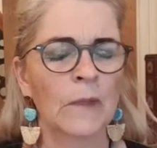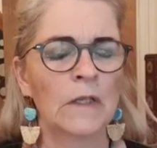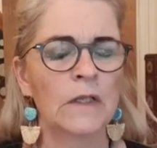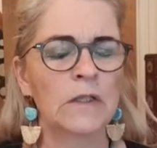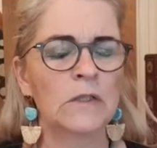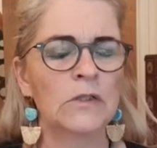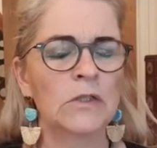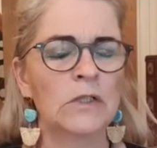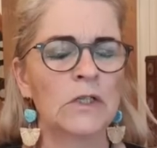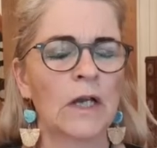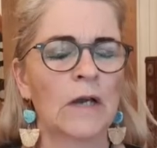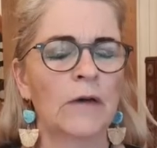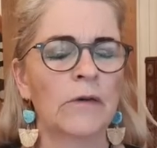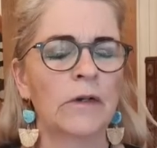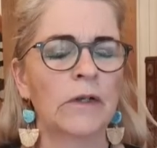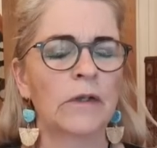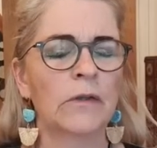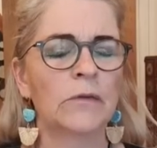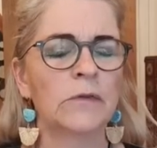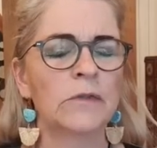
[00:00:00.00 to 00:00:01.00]
Just
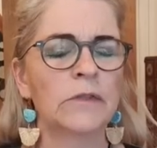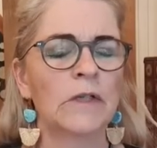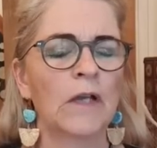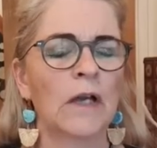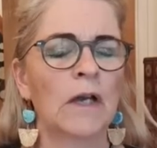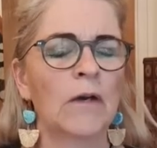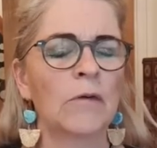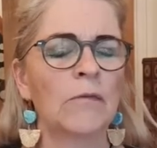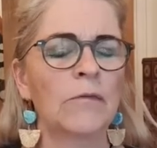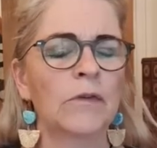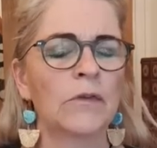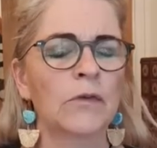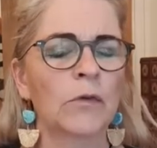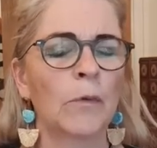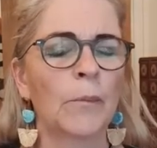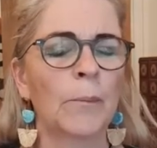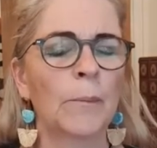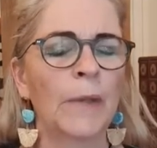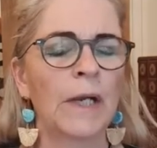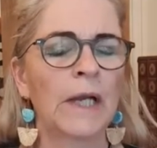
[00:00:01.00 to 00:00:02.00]
showering yourself with
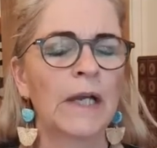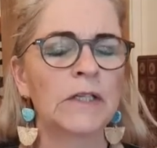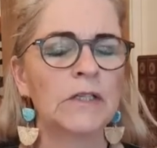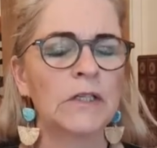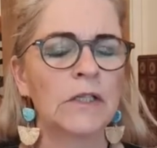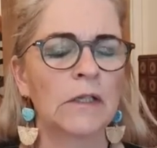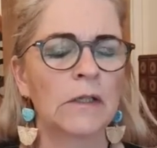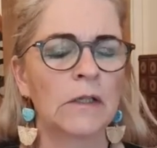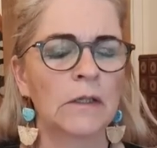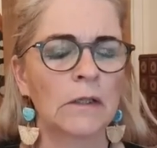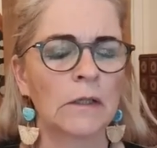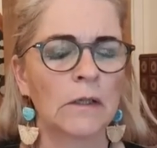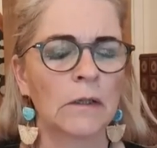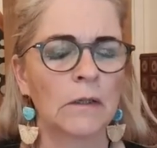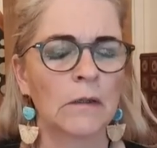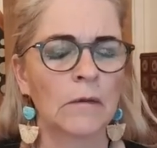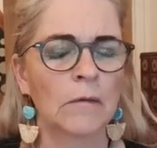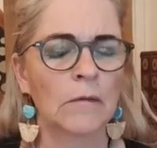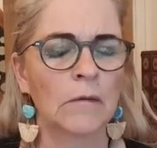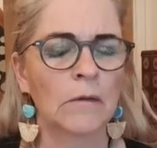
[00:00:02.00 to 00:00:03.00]
compassion
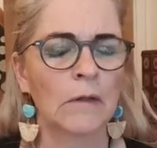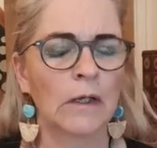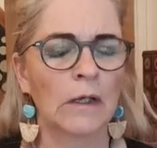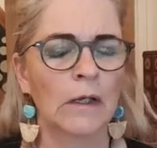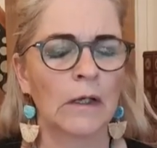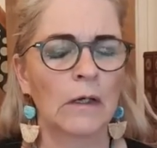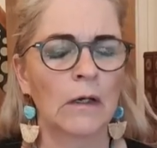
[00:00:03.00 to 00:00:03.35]
and